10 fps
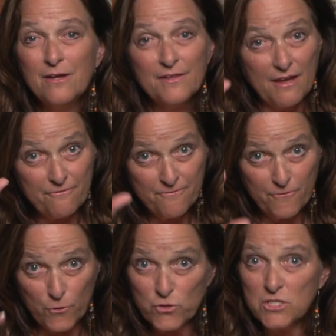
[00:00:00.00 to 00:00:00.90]
that
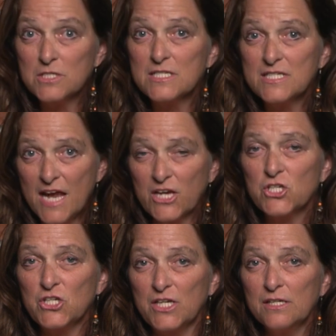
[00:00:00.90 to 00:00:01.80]
first
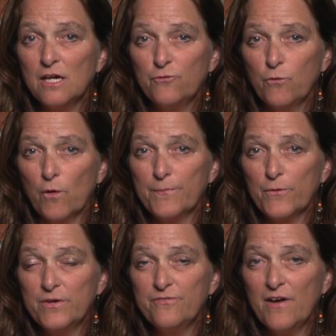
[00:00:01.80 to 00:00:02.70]
section of Form
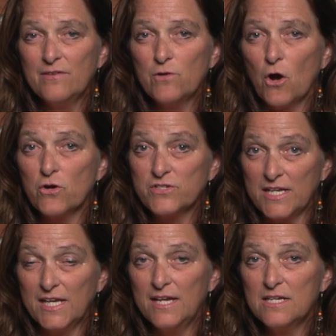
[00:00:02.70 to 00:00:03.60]
35R
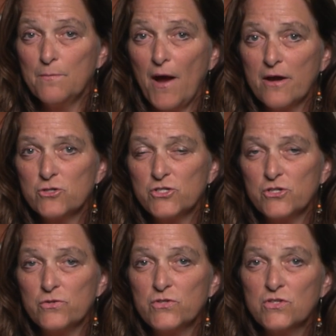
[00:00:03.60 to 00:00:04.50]
dedicated to buyer's
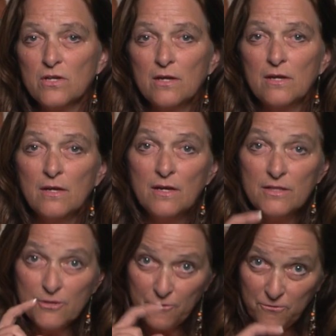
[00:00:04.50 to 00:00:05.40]
use,
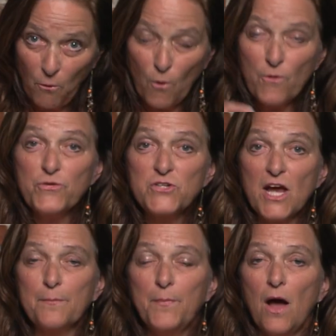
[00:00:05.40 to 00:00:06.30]
the fourth
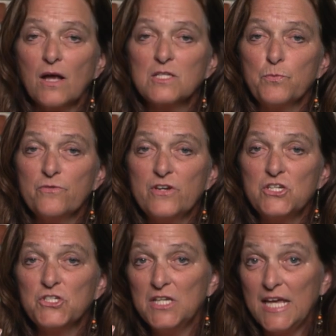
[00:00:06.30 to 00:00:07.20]
checkbox
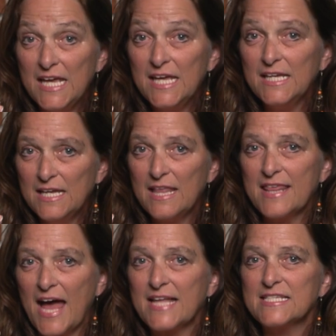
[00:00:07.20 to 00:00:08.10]
provision in
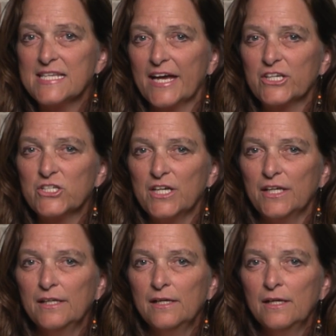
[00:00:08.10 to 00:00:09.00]
that
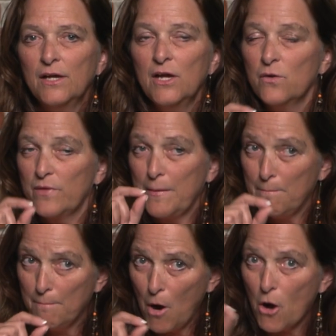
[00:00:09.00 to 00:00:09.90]
section, they
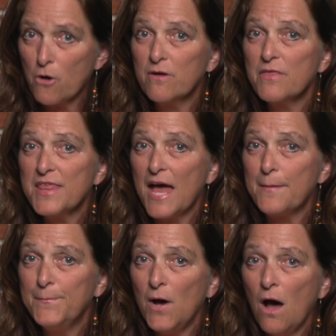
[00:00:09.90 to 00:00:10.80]
mark
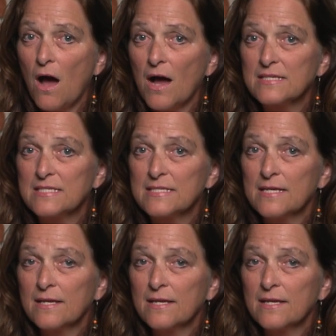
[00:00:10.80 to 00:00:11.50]
that box